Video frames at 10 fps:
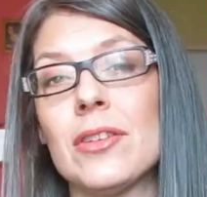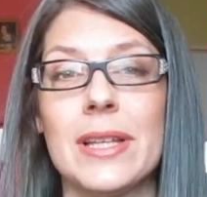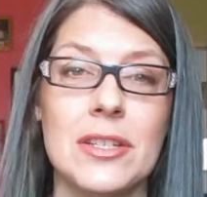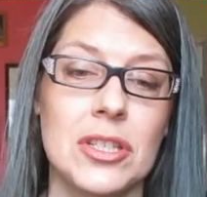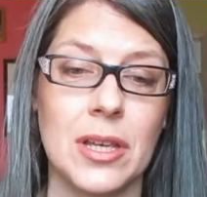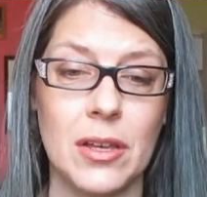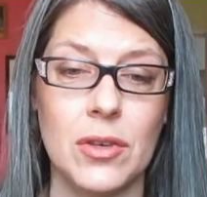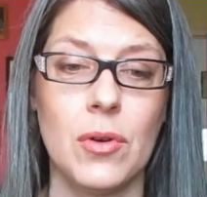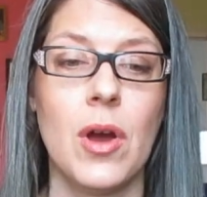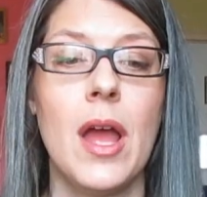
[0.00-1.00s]
Now, like, they just tell
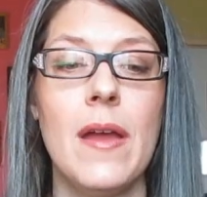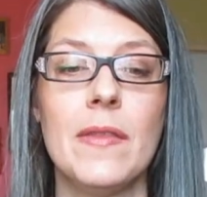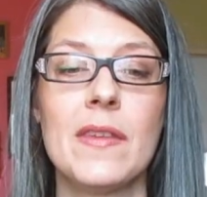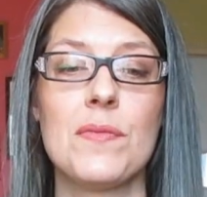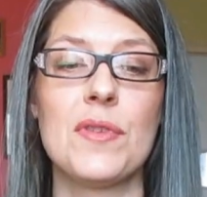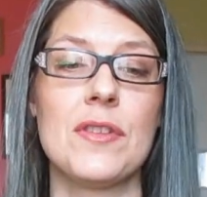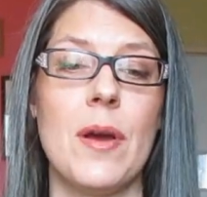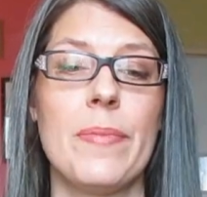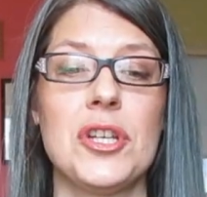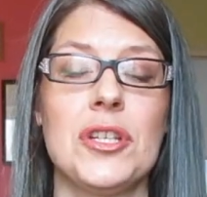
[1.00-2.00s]
you this was an
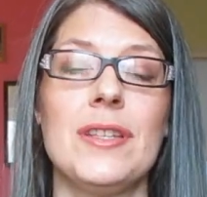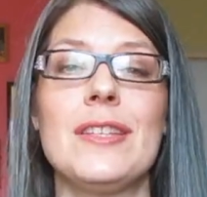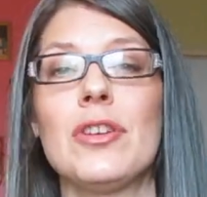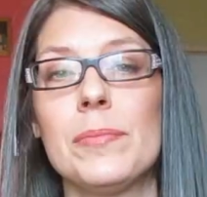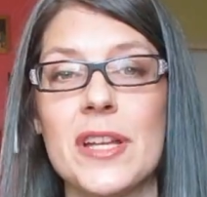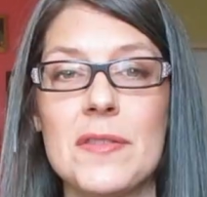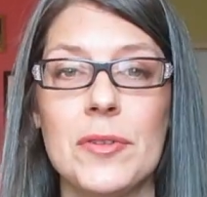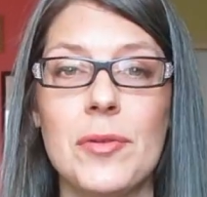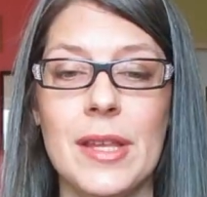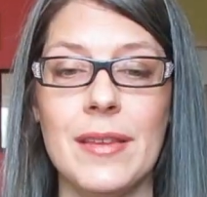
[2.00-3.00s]
operation that took place
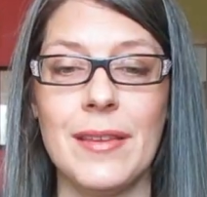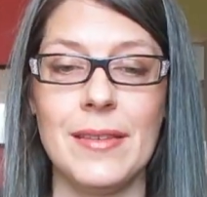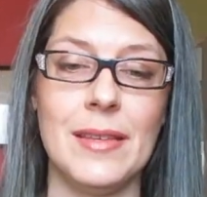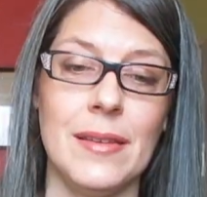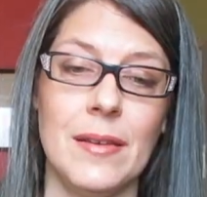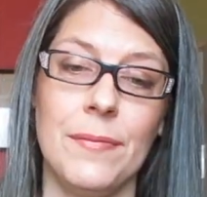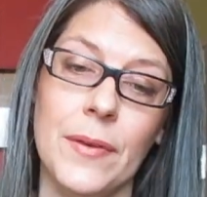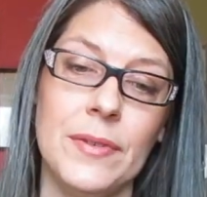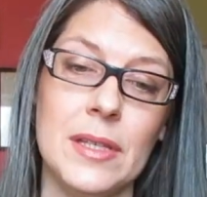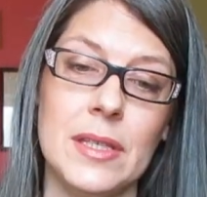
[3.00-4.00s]
between
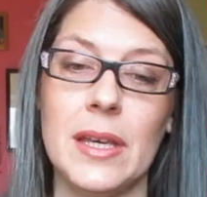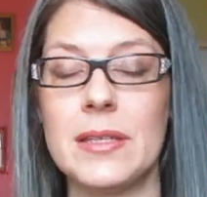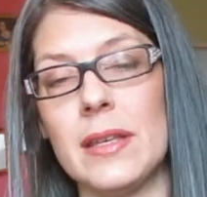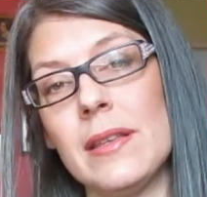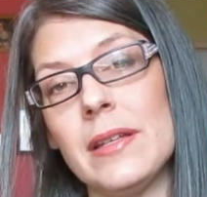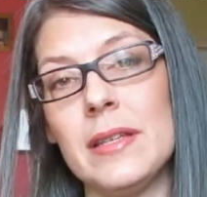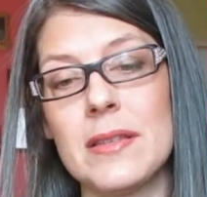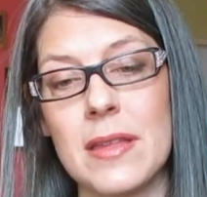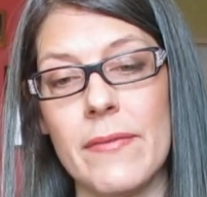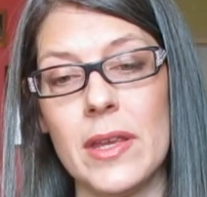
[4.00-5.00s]
1956 and
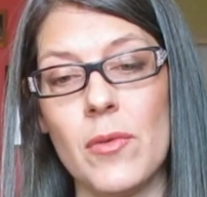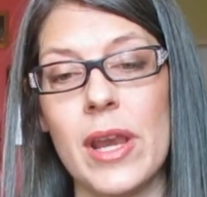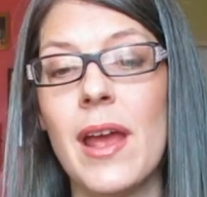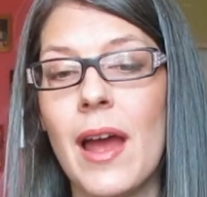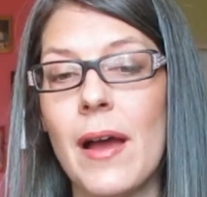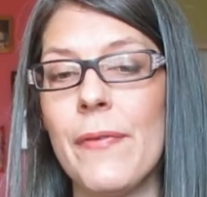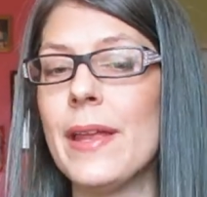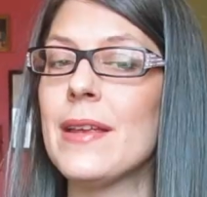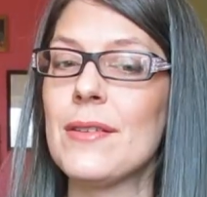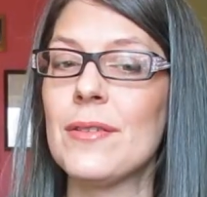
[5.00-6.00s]
1971. I
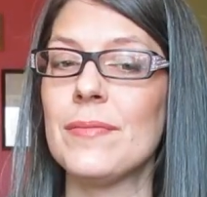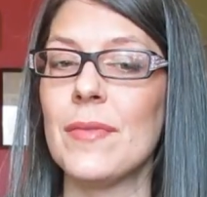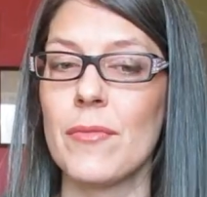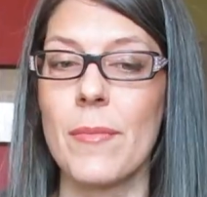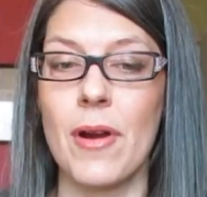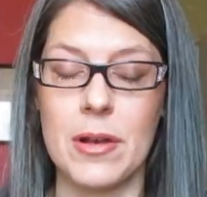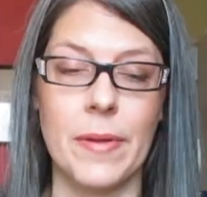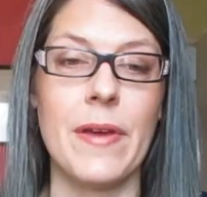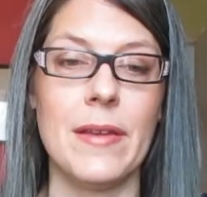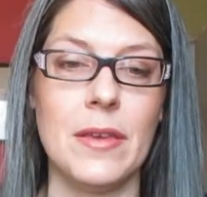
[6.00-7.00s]
find it
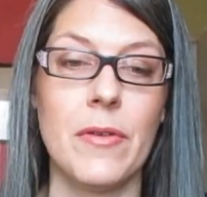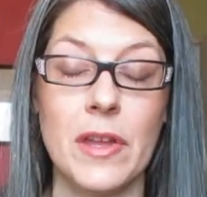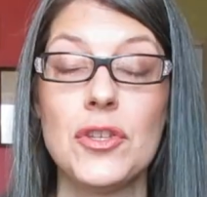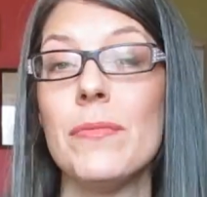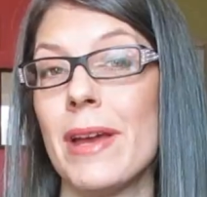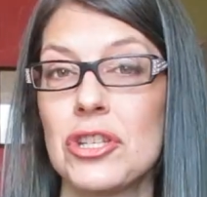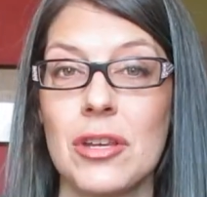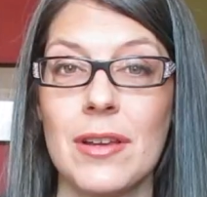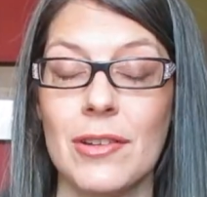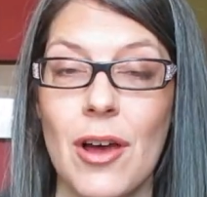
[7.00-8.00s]
remarkable that, you know, they do
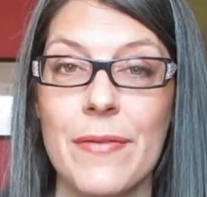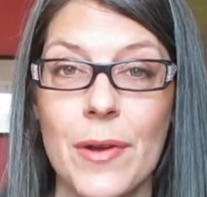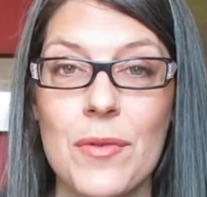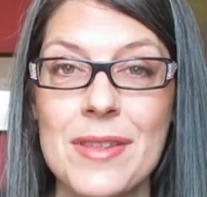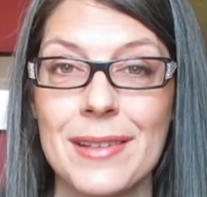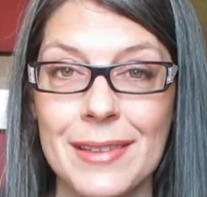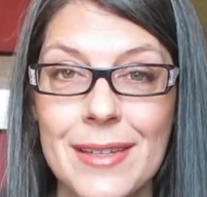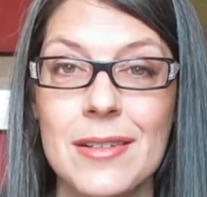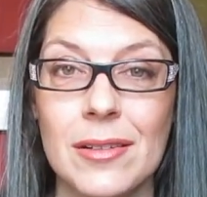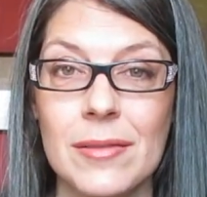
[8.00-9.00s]
mention a lot of it was
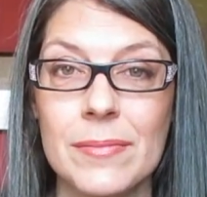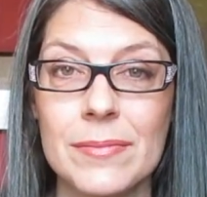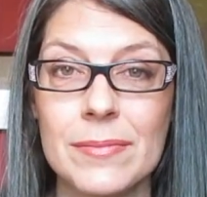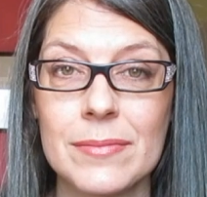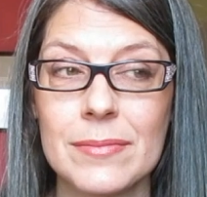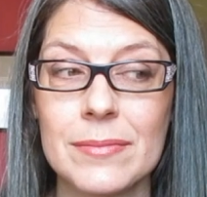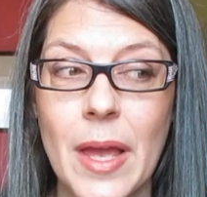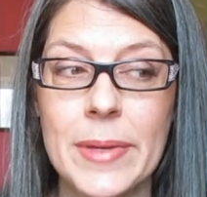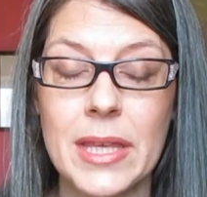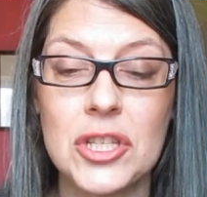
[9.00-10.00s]
illegal.
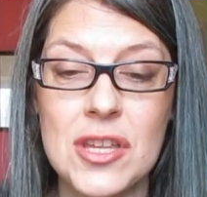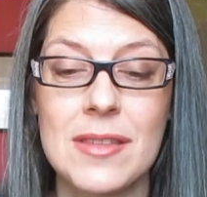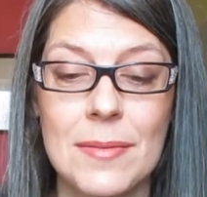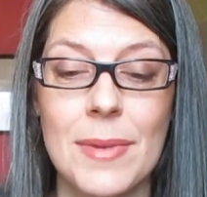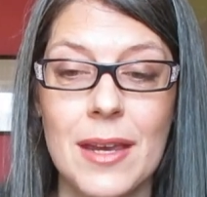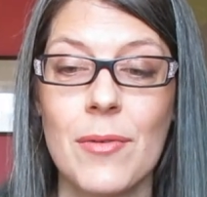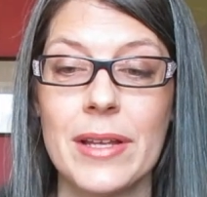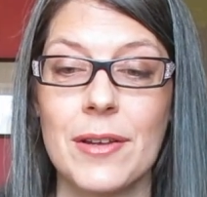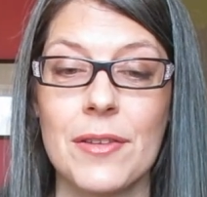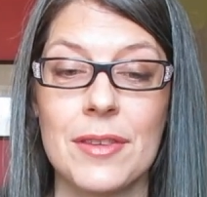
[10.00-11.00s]
I mean, they just admitted
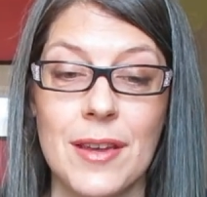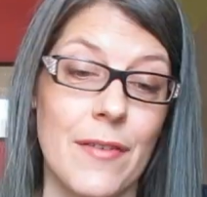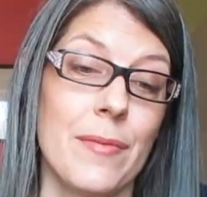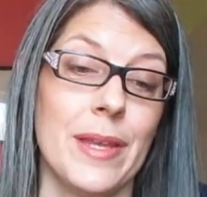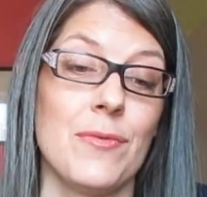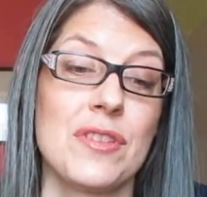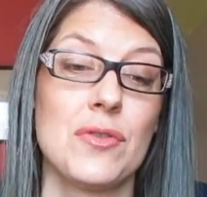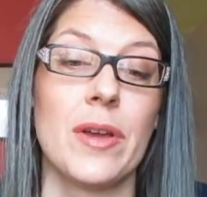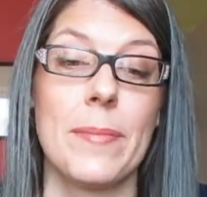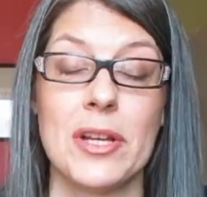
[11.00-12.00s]
right there that the government was
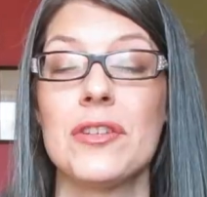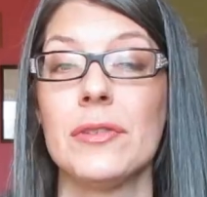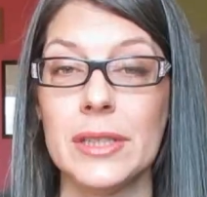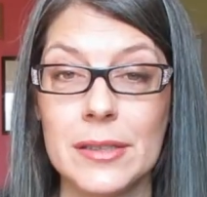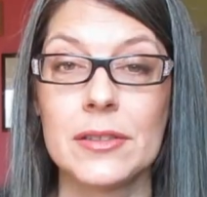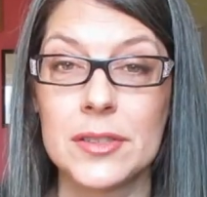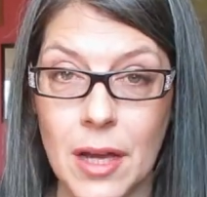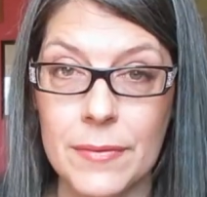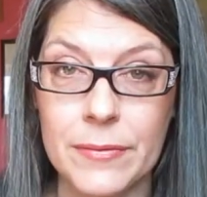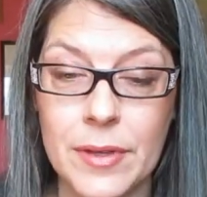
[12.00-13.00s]
doing a bunch of illegal
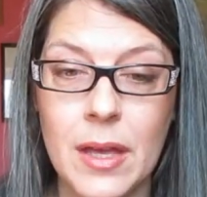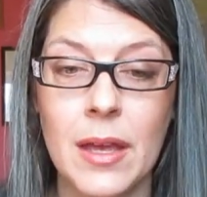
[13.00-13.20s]
stuff.